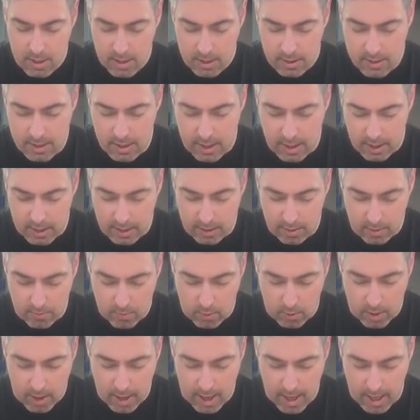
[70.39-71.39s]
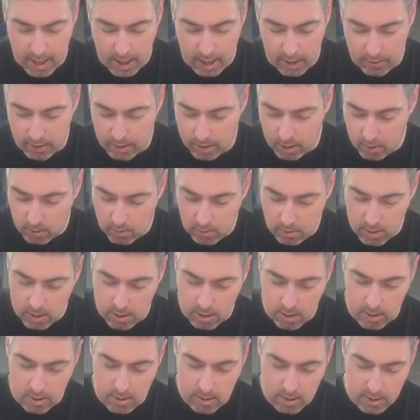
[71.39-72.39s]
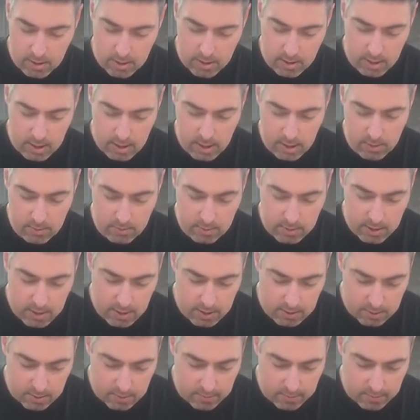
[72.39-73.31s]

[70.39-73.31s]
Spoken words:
to get a little more accurate corner and use these to